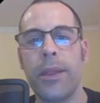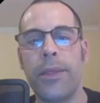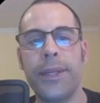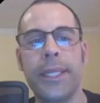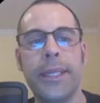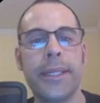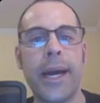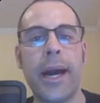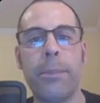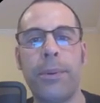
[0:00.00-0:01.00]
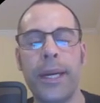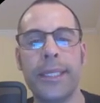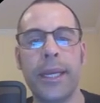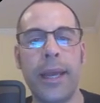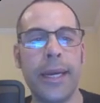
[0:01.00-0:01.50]
This is the stock
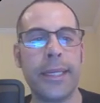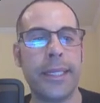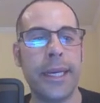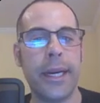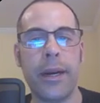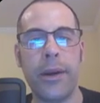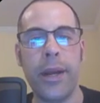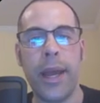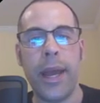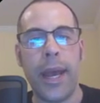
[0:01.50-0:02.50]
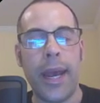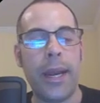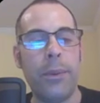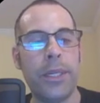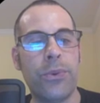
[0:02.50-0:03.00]
price of last year,
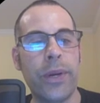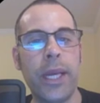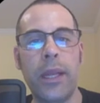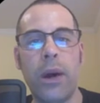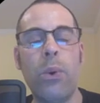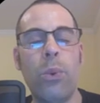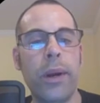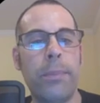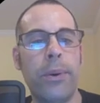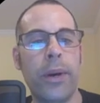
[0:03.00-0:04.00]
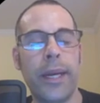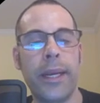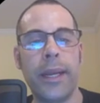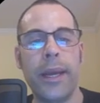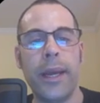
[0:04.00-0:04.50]
and it was really low one point.